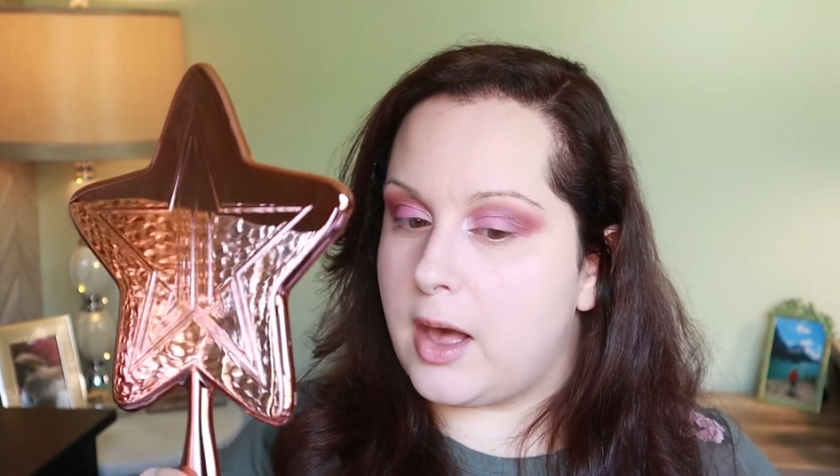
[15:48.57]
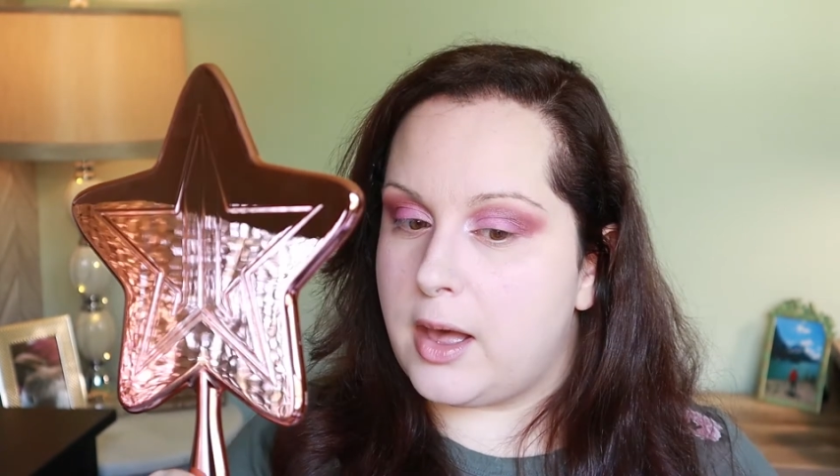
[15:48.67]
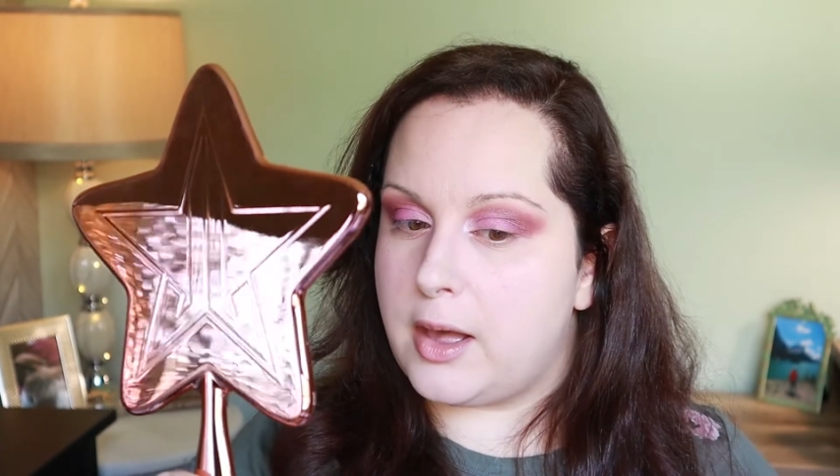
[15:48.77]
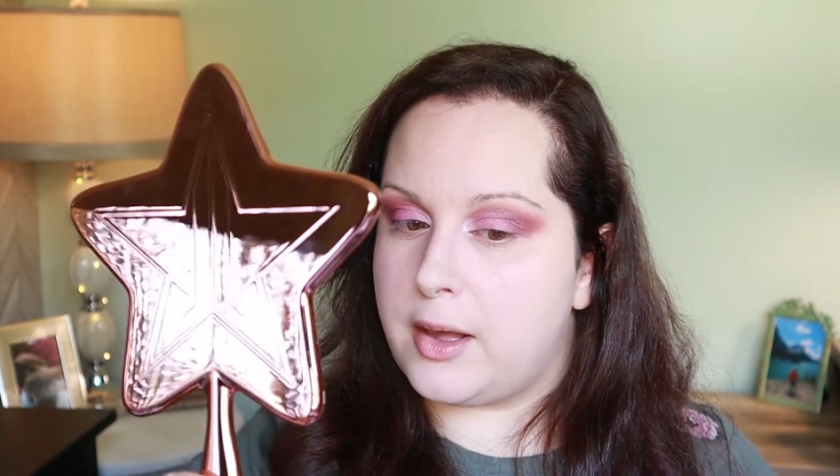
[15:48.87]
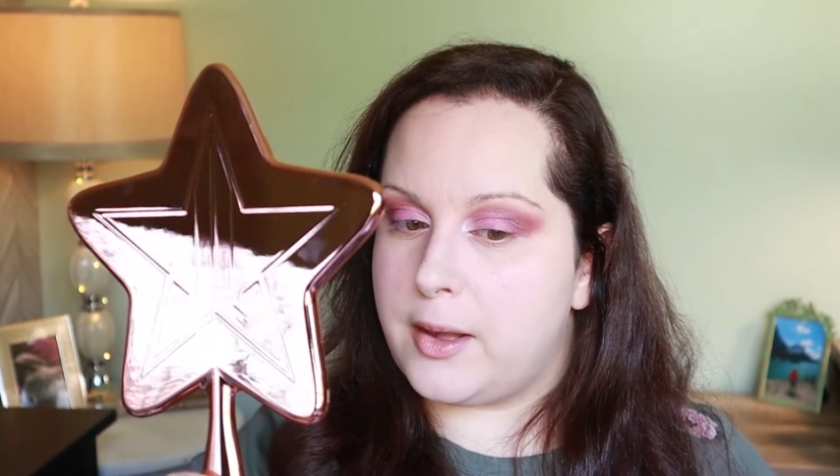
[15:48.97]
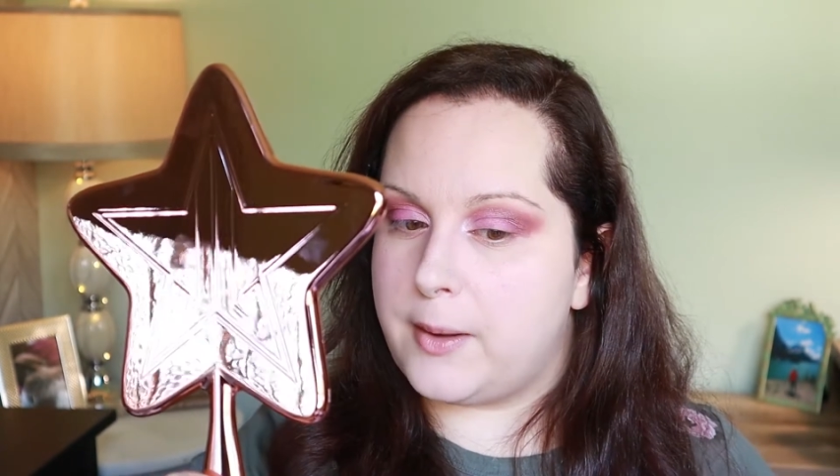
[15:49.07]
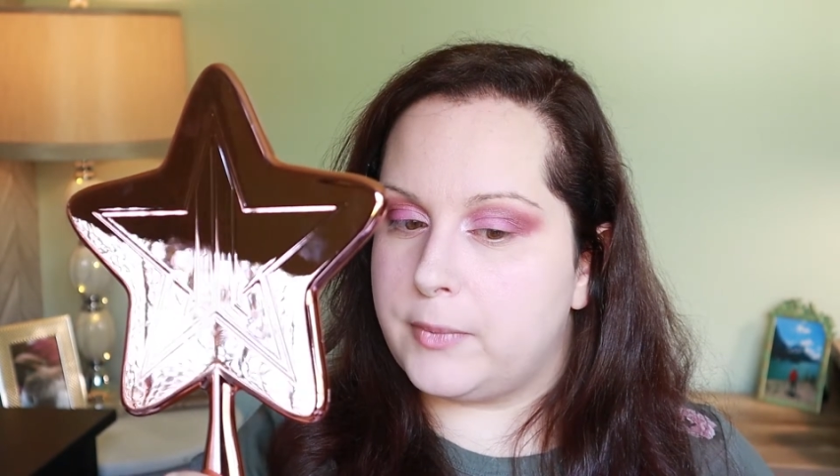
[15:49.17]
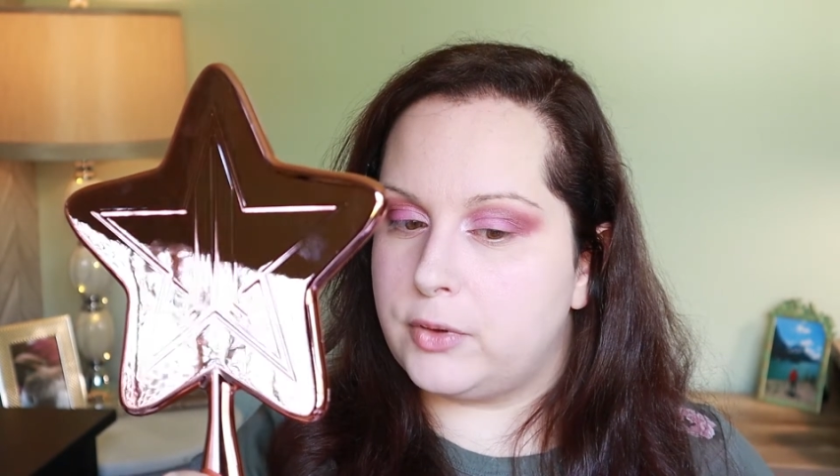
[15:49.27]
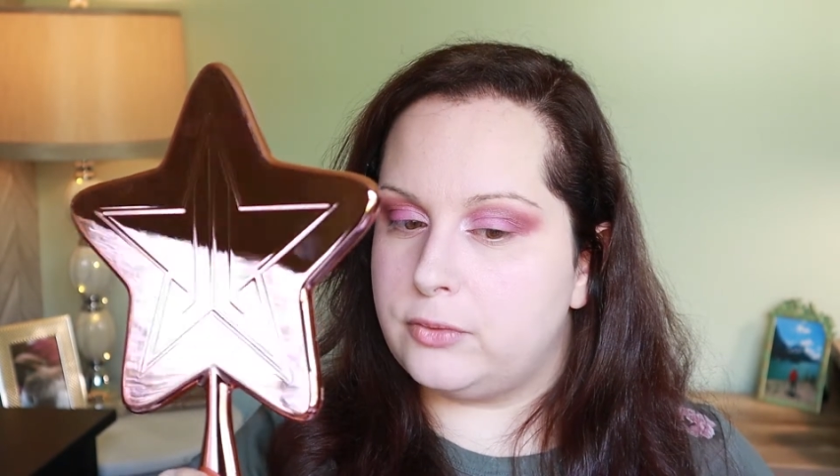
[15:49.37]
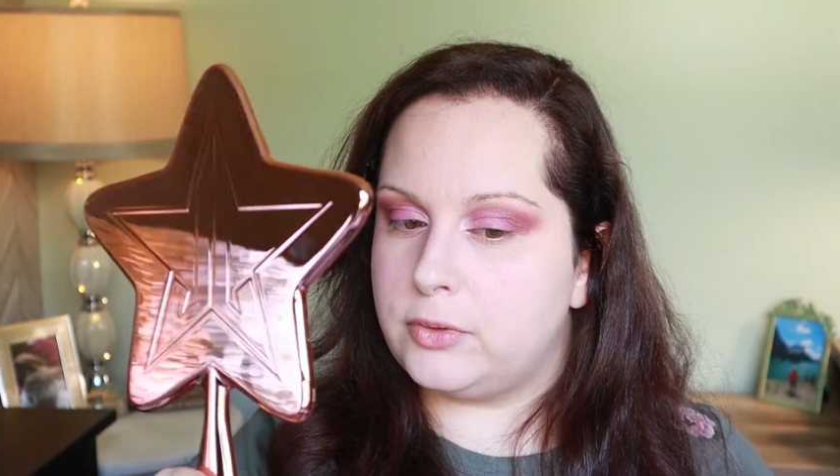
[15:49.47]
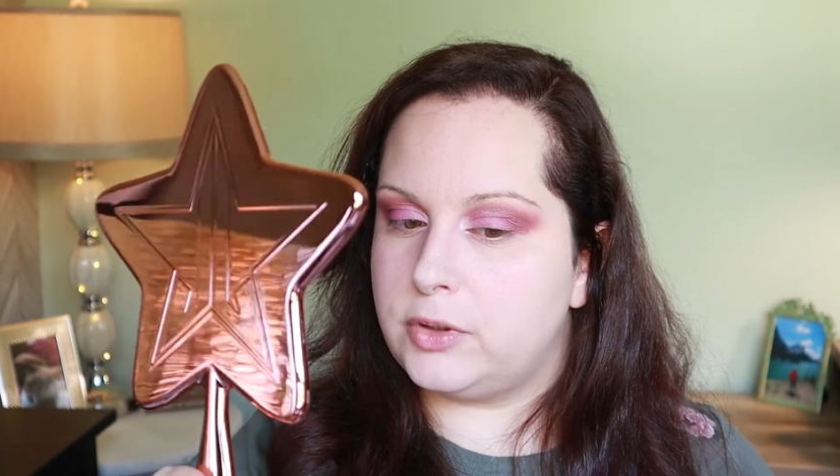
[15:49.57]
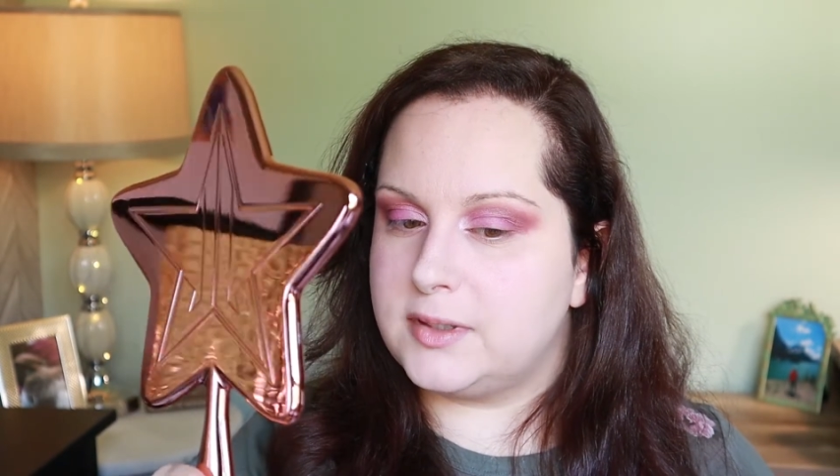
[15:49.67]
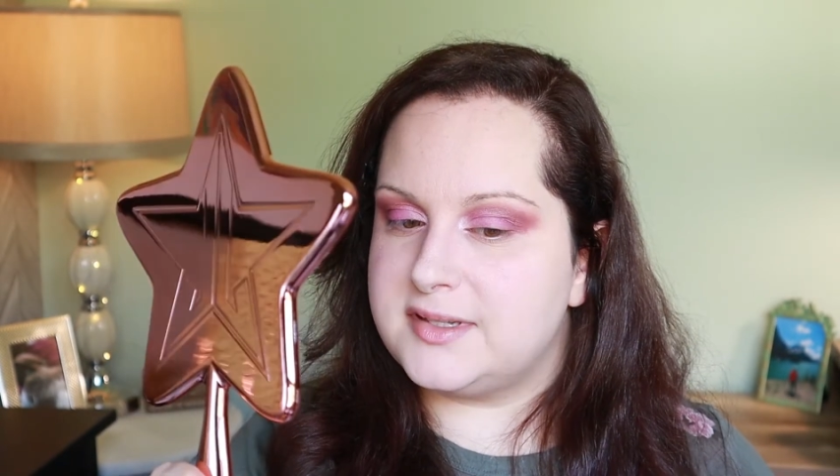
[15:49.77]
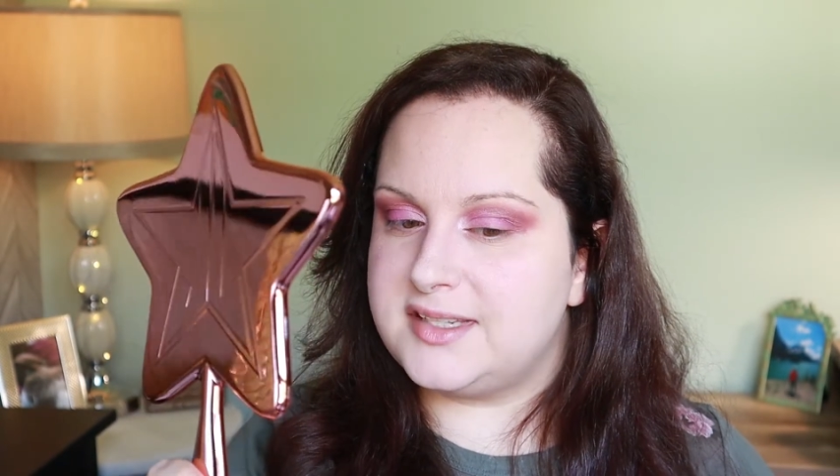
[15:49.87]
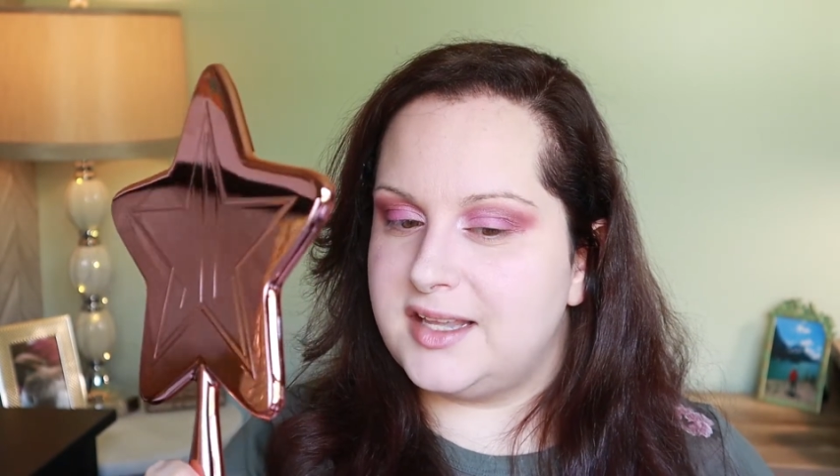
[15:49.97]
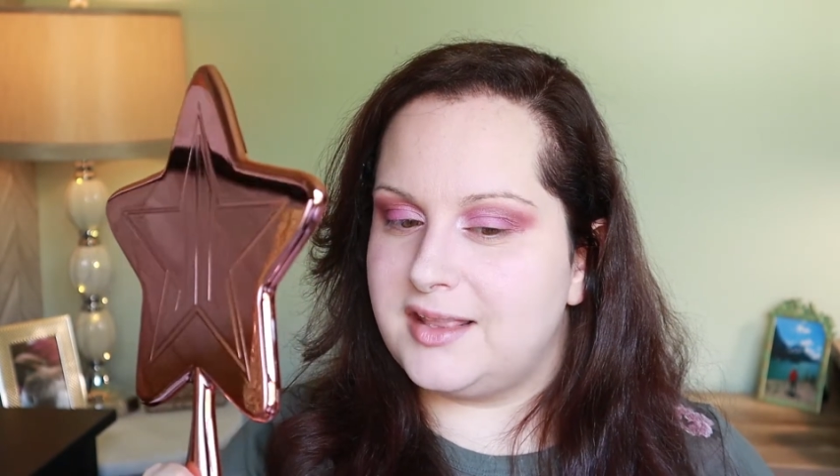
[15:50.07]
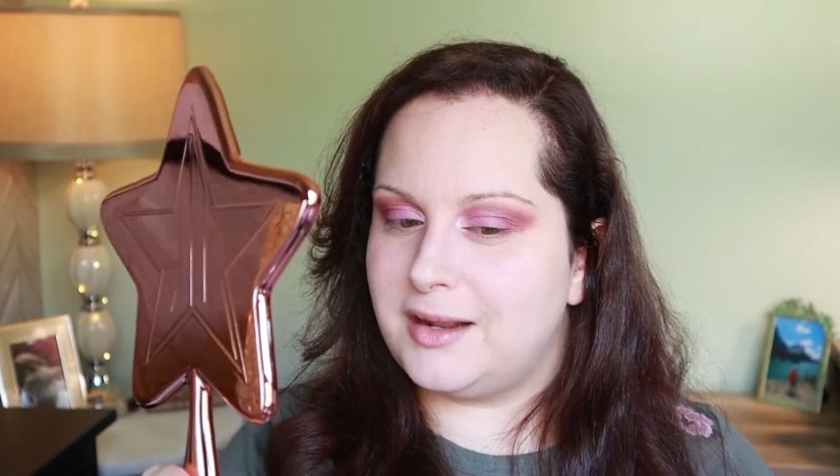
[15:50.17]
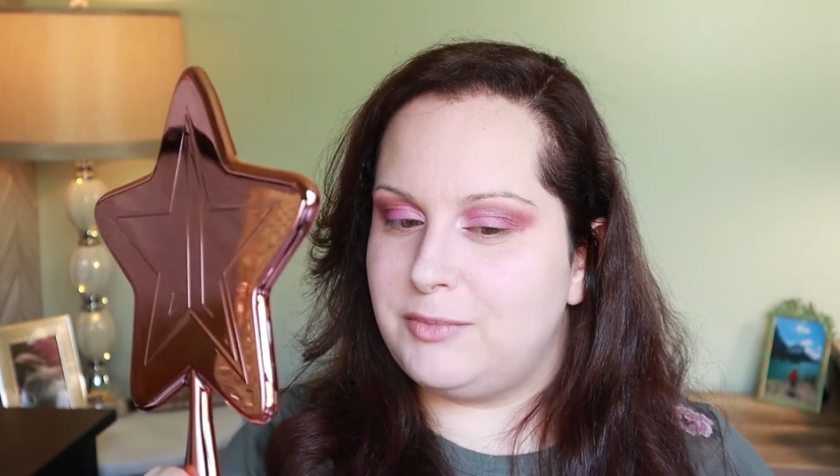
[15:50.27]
Ooh, you can see that